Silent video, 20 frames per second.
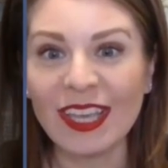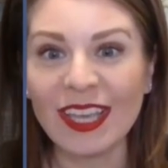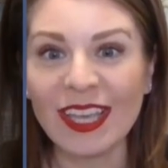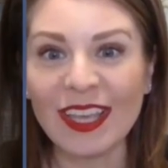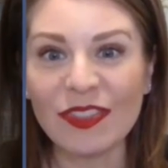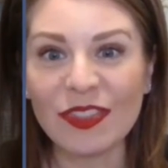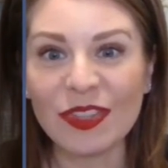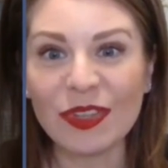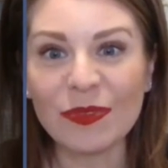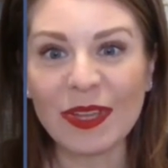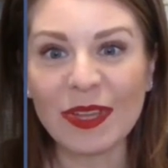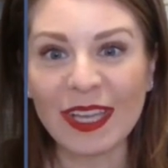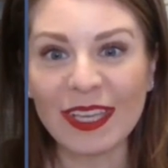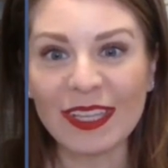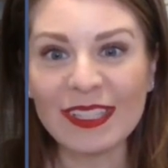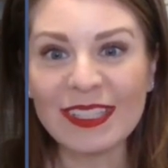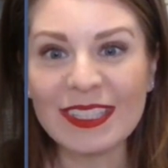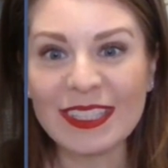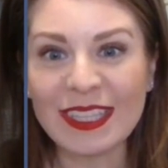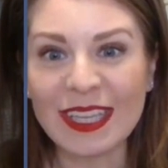in the
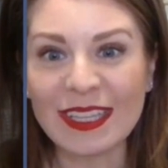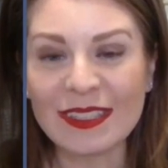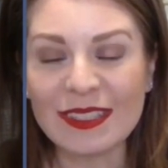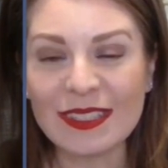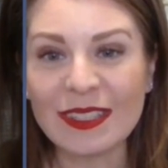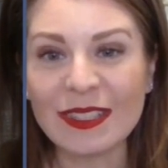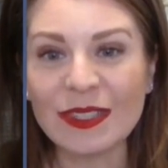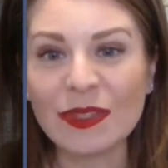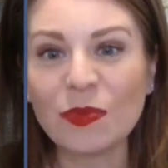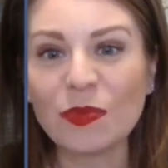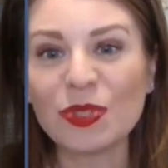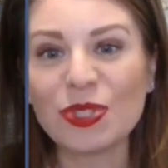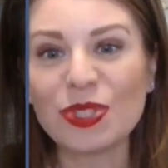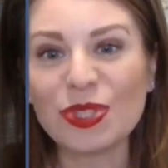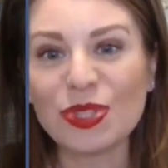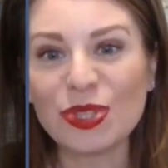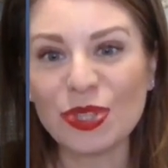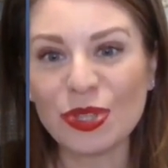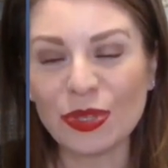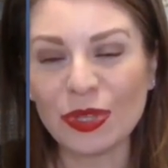United States was
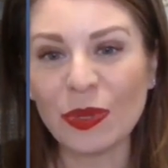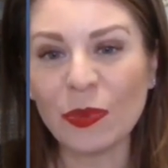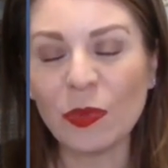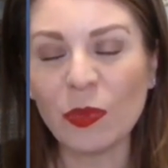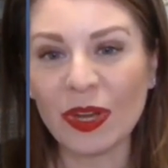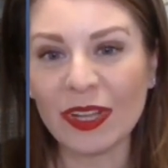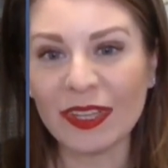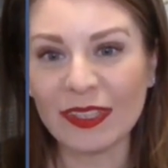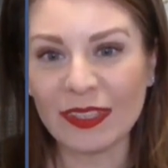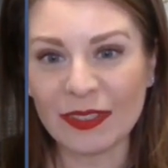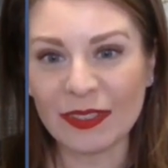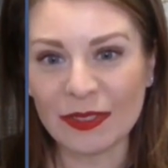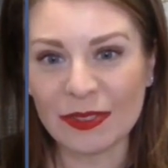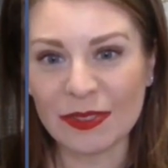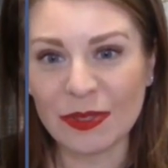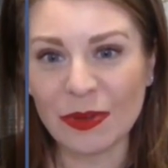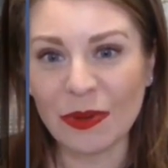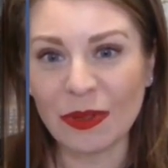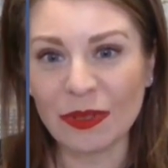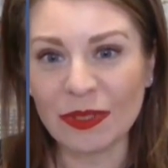31 years
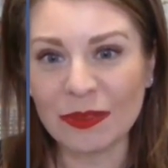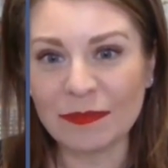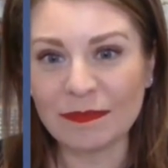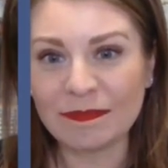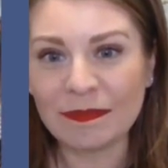old.